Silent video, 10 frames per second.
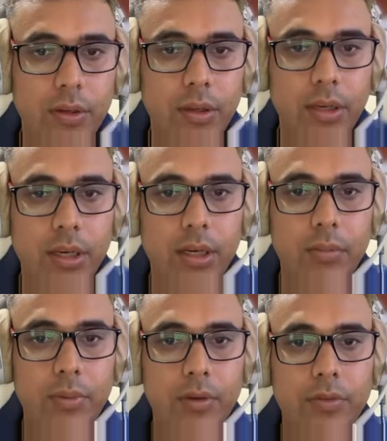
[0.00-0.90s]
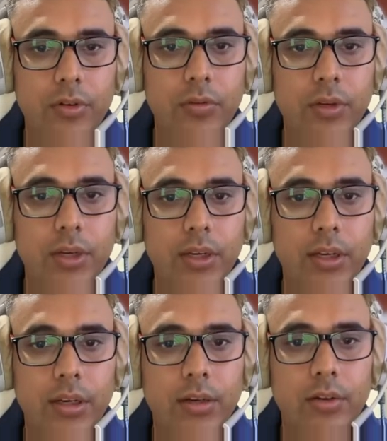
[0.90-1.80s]
create a pressure over here
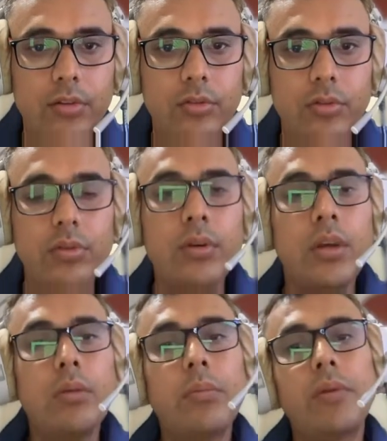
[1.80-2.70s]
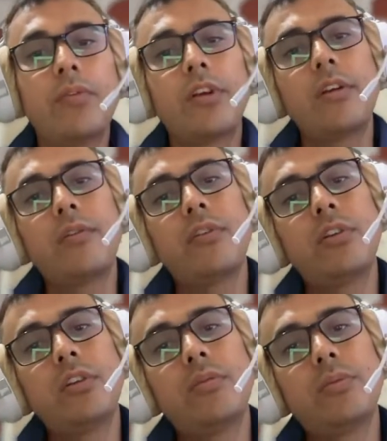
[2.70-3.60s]
and also referring for
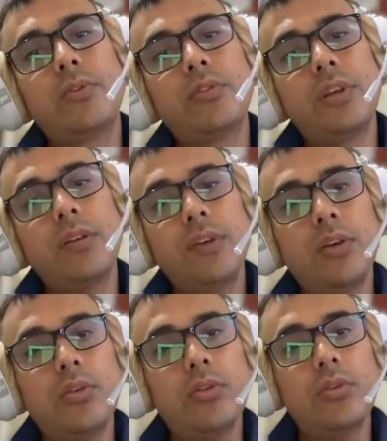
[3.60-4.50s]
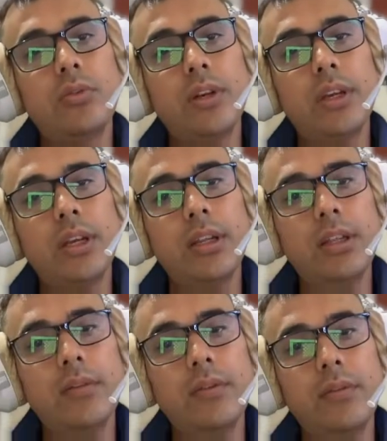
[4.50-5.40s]
this push. If he goes over here,
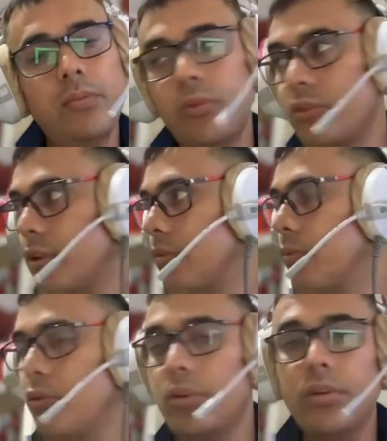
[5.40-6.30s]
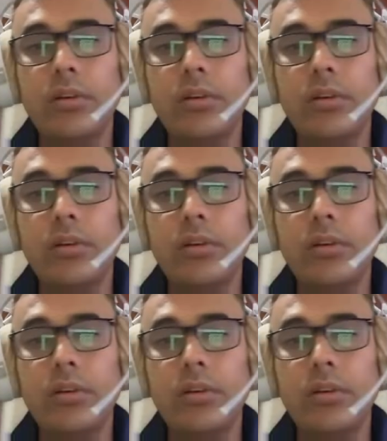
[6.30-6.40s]
then you push it more.